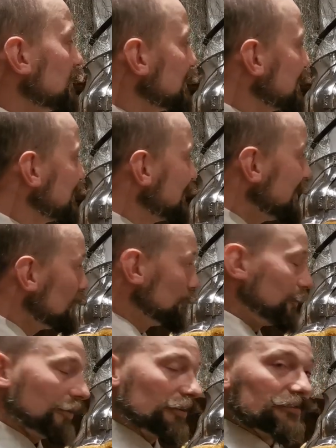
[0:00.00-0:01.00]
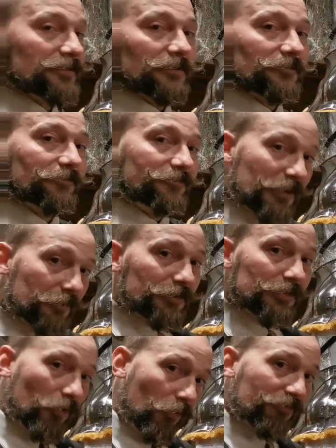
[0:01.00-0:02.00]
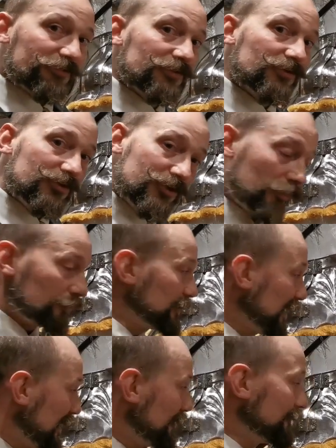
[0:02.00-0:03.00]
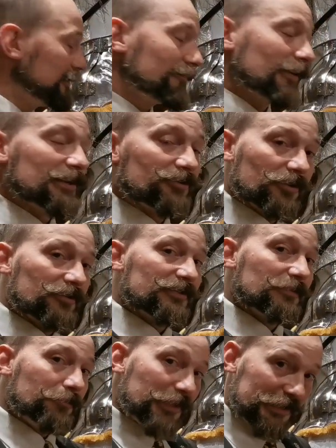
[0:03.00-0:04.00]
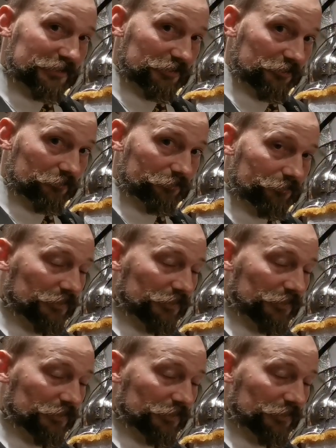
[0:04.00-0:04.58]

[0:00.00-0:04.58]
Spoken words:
The steel bars very often don't have these Flan Shards depicted.